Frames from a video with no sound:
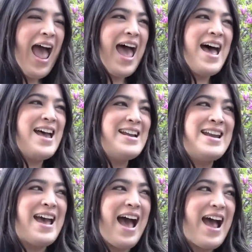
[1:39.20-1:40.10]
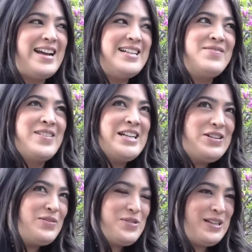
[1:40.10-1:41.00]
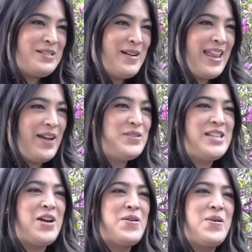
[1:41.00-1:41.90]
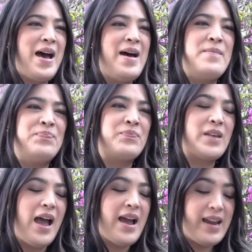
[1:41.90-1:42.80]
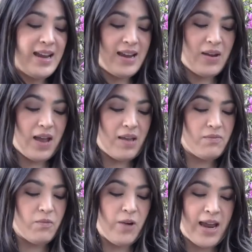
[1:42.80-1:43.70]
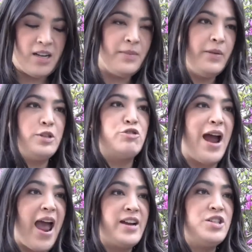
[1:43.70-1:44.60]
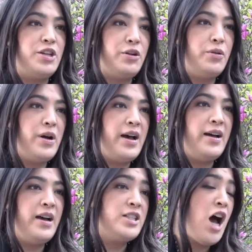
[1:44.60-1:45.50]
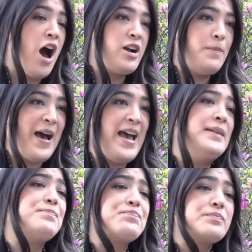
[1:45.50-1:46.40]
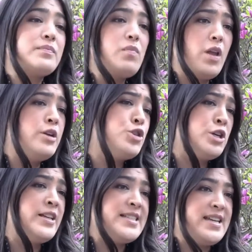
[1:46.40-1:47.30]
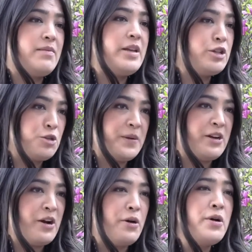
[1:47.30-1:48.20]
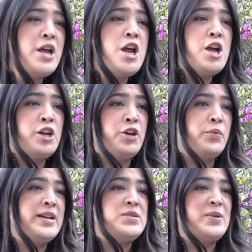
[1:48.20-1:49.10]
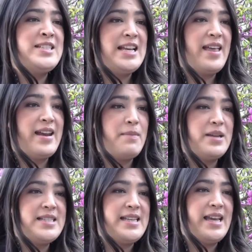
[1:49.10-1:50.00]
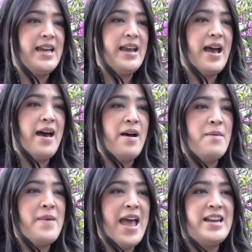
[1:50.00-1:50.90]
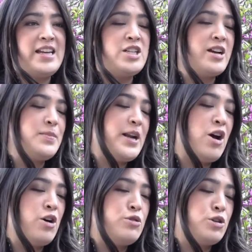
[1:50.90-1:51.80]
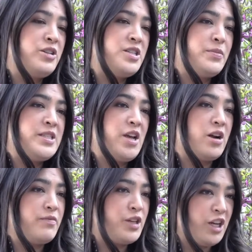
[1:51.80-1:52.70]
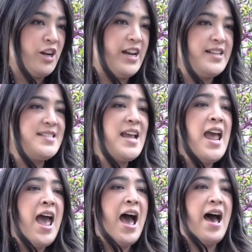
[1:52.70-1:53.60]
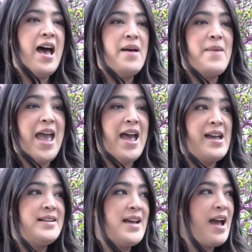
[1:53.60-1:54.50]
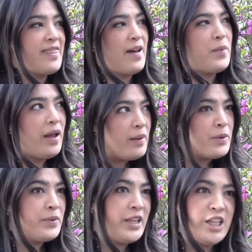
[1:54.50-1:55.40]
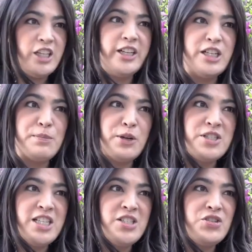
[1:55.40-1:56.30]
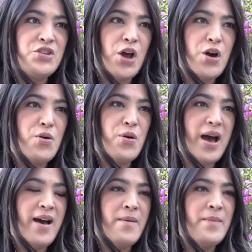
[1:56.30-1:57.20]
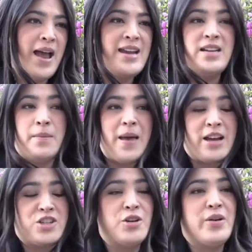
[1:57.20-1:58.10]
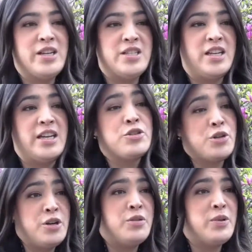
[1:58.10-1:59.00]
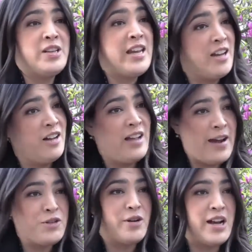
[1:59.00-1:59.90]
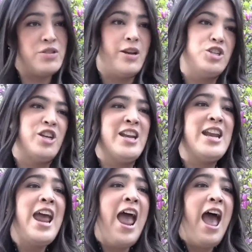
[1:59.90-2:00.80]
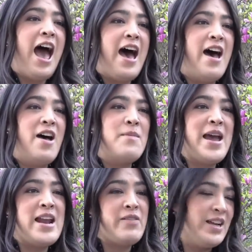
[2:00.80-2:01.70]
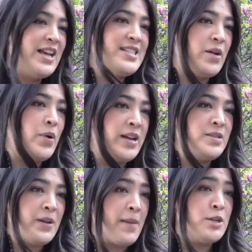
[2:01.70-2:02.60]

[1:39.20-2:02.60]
and I didn't want to do it for the rest of my life, so I randomly was dragged to a talk by a journalist named Neil Shapiro, who was with Dayline NBC, and he talked about how journalism was the art of the curious. And I thought, well, I'm a really curious person, so I ended up actually going to intern with Neil after graduation, and I realized I wanted to become